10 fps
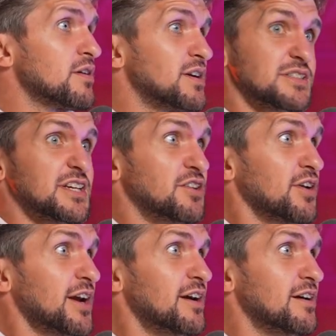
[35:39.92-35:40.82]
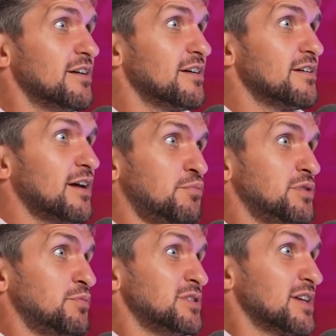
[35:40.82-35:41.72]
considering Abu
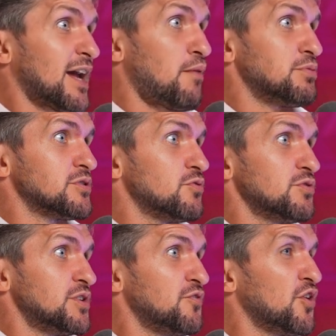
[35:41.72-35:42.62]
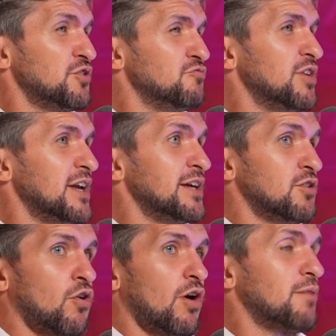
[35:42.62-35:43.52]
Dhabi is the capital and you've only really
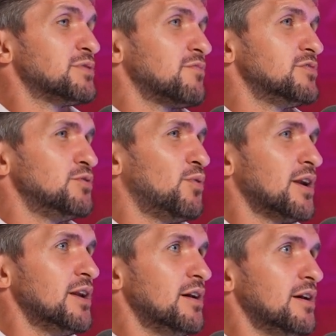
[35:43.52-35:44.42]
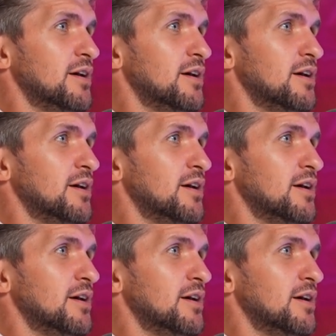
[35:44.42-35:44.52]
got Hub 71.